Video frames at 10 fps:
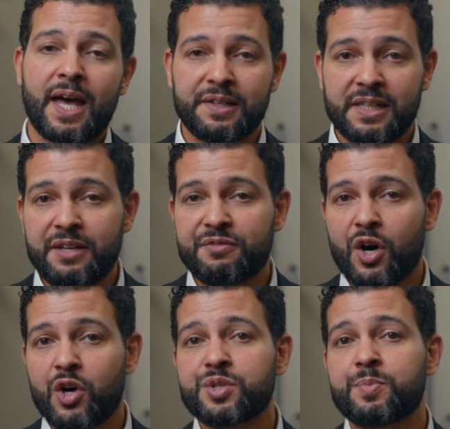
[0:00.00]
and leave
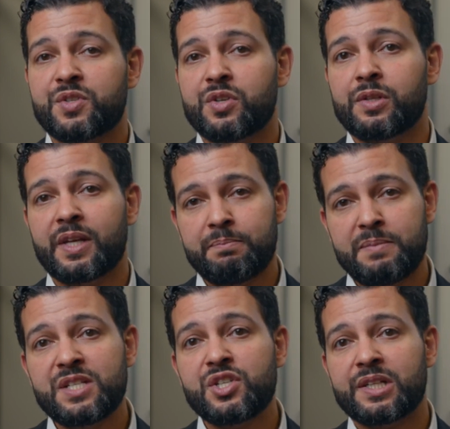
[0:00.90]
the hospital
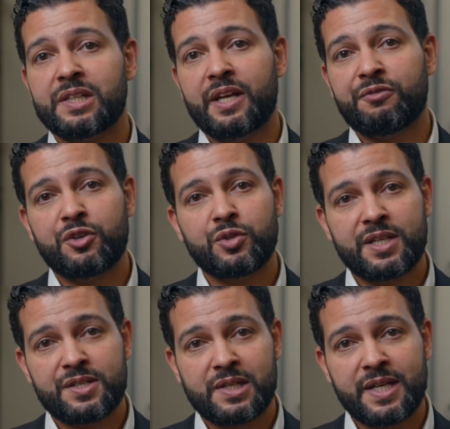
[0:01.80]
immediately a few
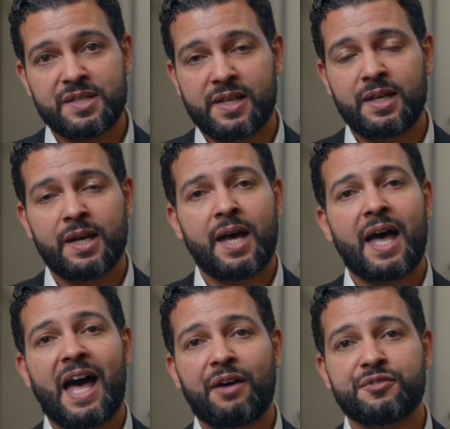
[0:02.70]
days later
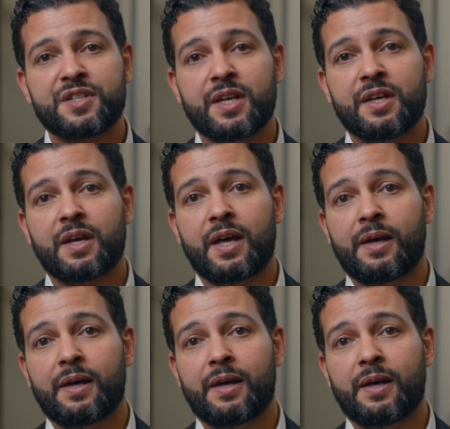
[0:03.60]
after